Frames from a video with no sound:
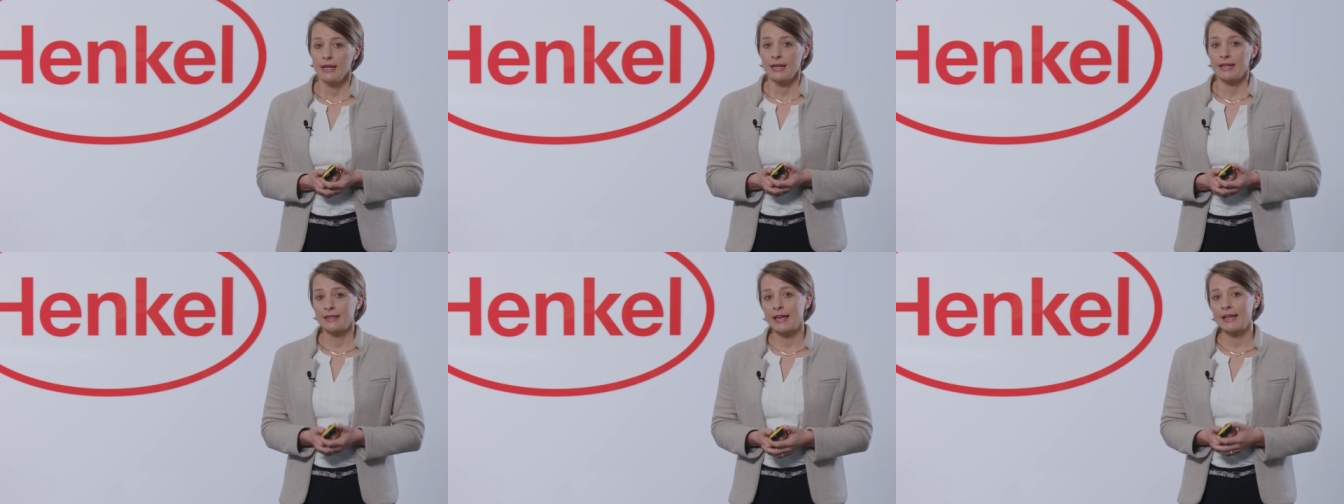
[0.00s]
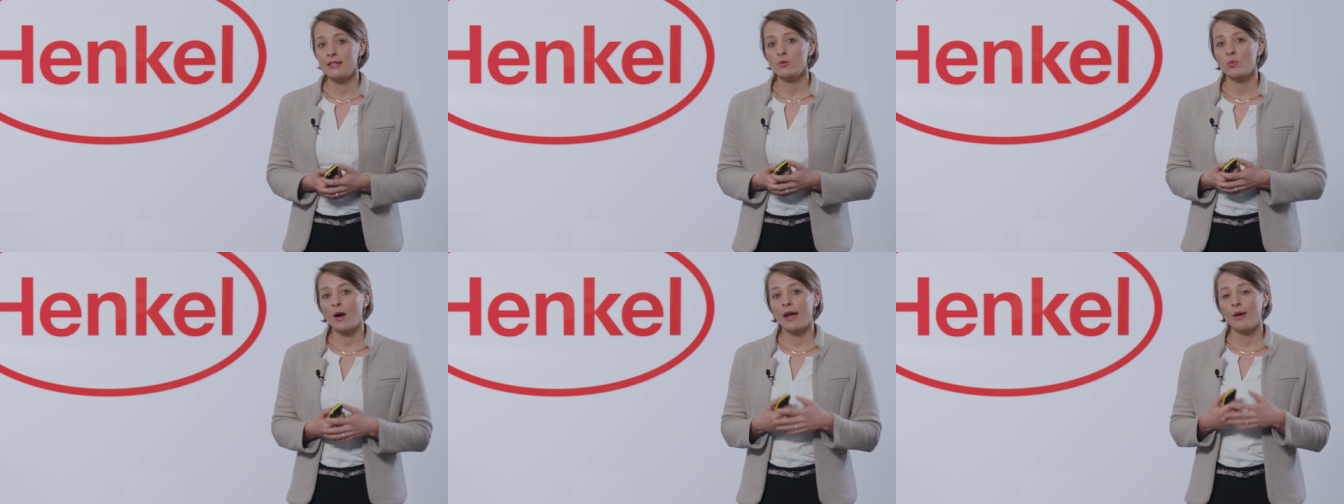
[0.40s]
And that
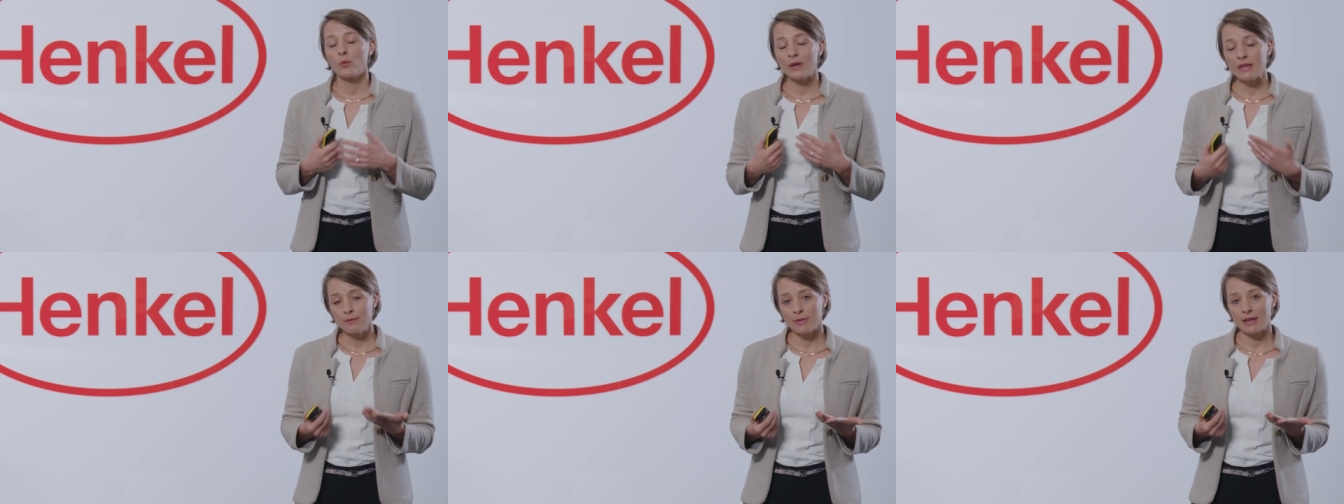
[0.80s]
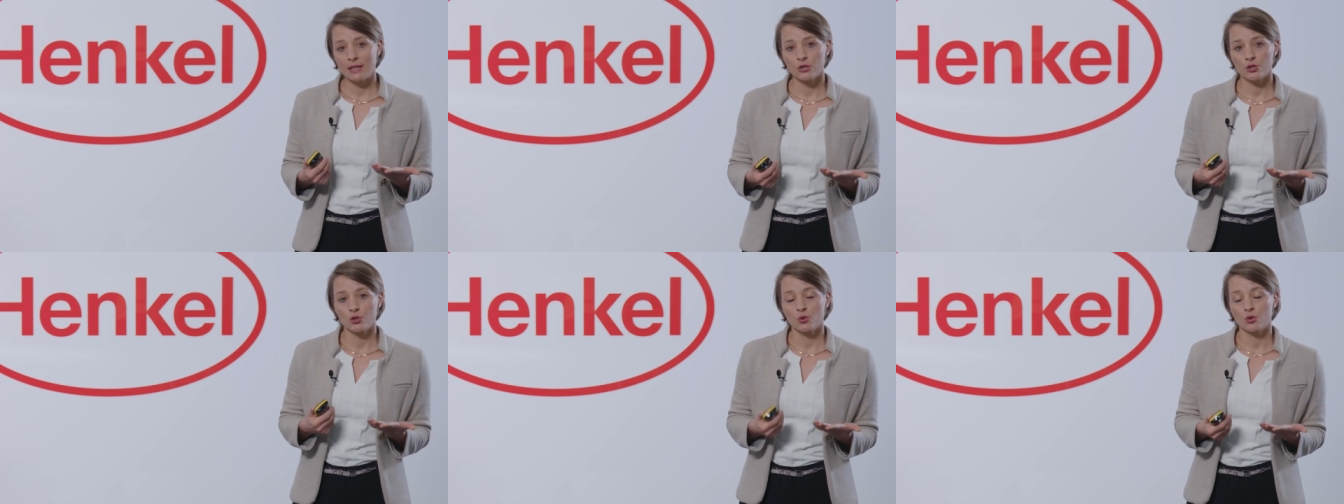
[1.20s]
is why we
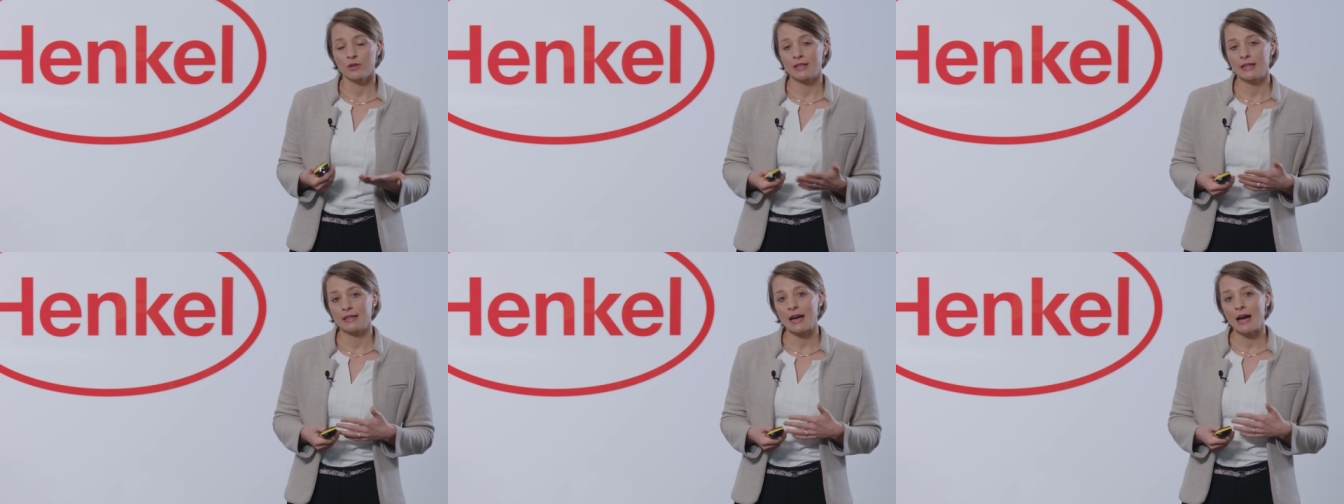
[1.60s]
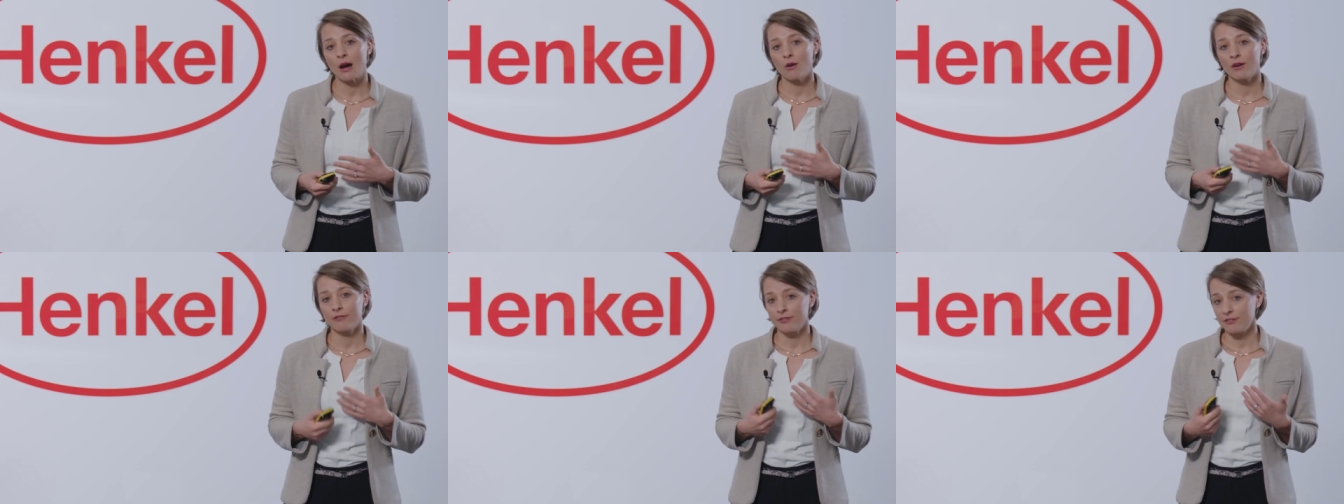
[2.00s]
make sure that
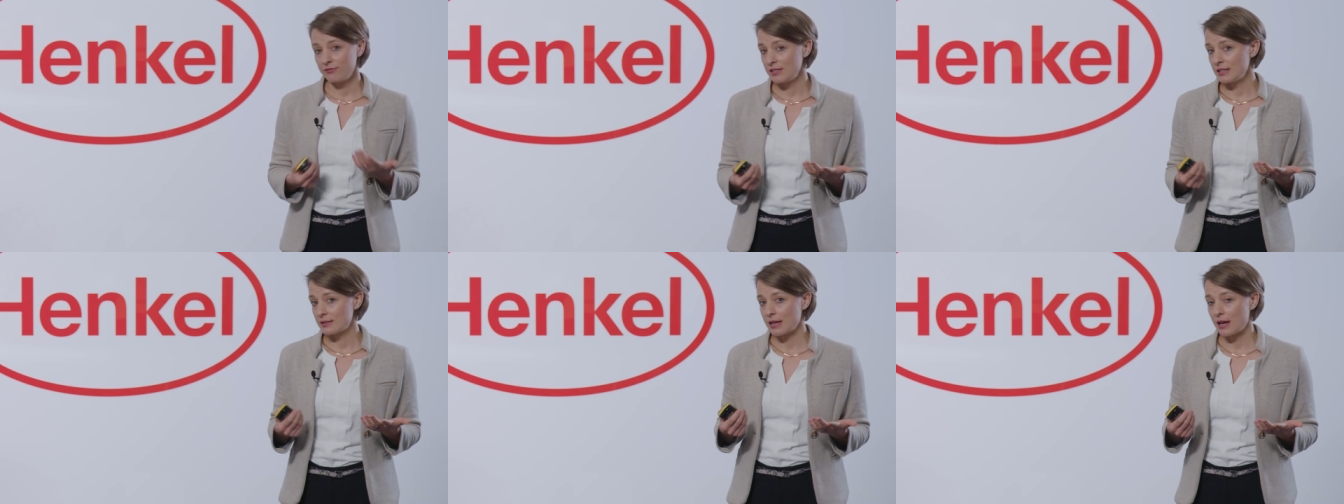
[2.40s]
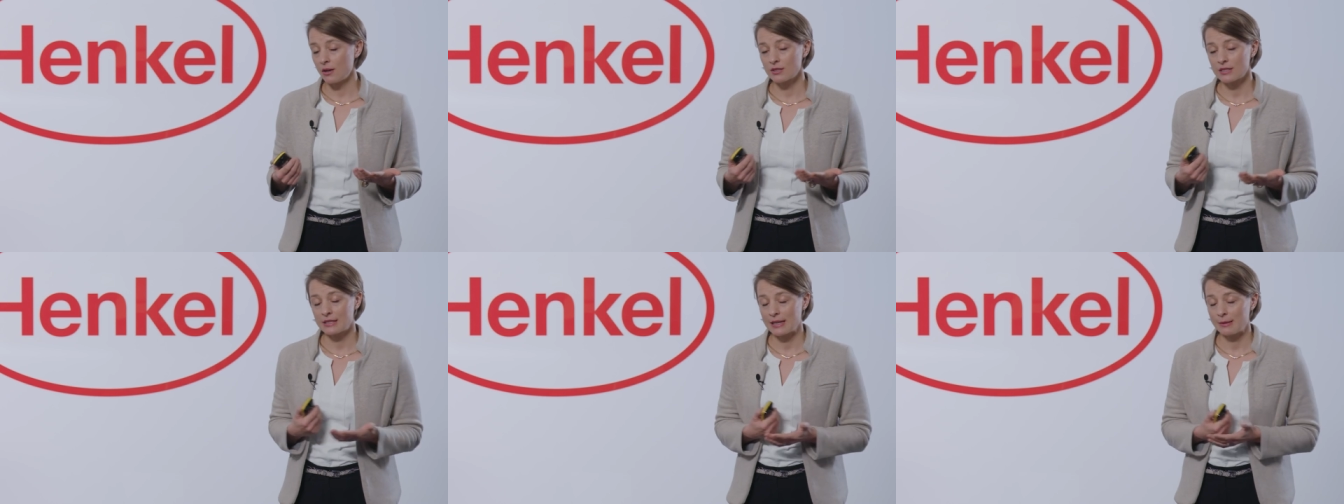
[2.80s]
our
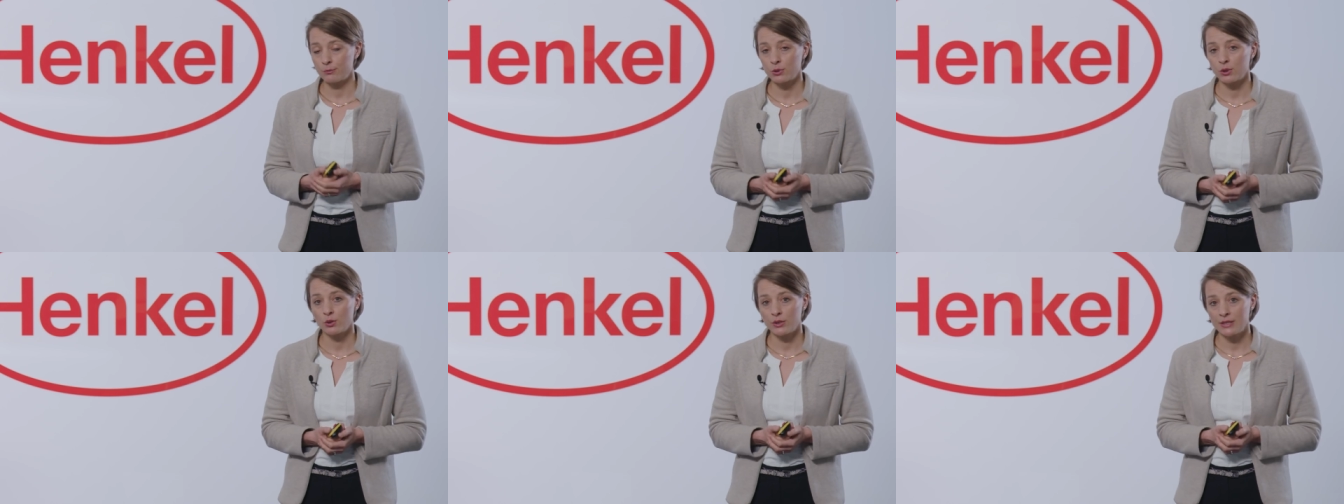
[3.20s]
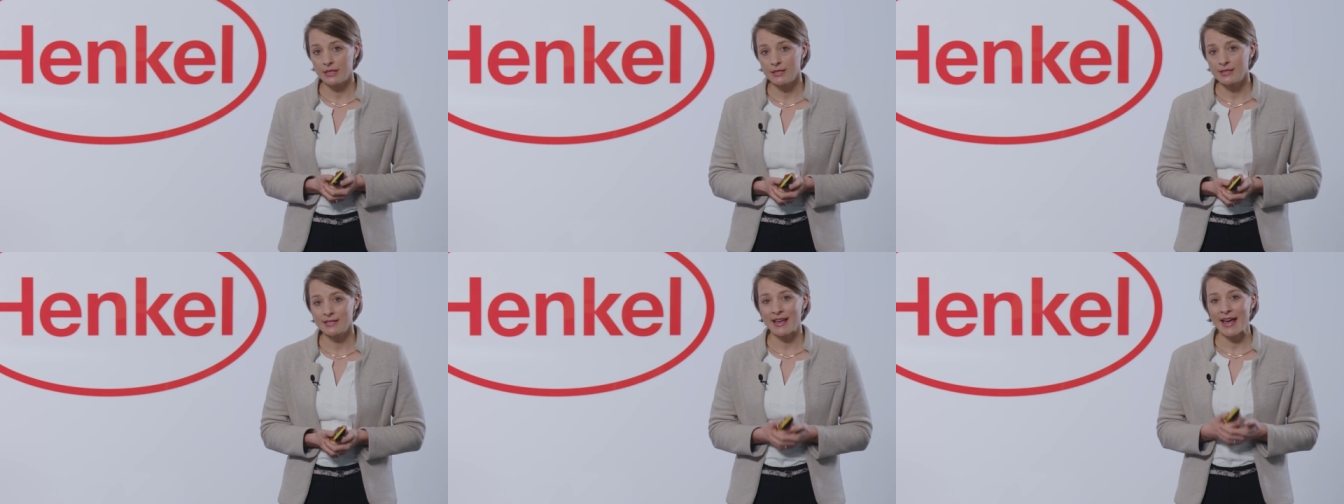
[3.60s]
50,000 employees